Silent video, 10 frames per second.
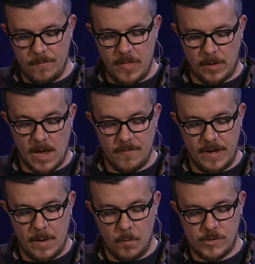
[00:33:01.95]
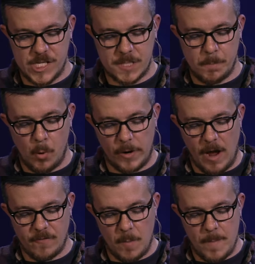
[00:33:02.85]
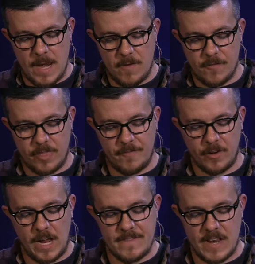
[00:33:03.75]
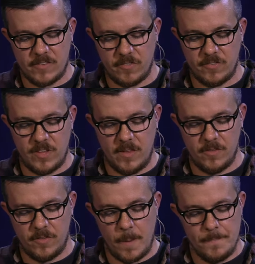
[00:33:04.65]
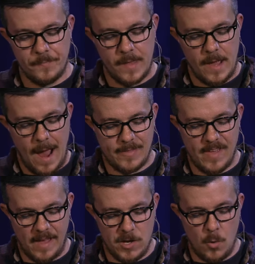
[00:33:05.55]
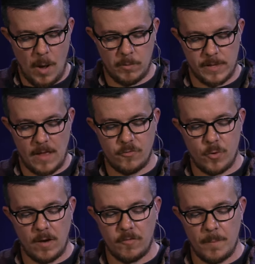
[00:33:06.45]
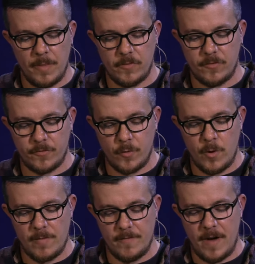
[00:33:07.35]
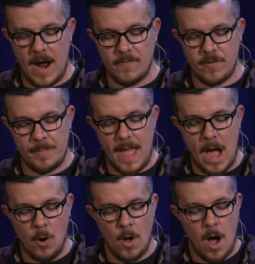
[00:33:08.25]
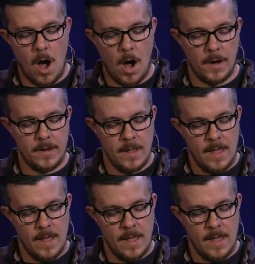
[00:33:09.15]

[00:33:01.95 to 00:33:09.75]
of the covenant, which is poured out for many for the forgiveness of sins. I tell you, I will not drink from this fruit of the vine from now on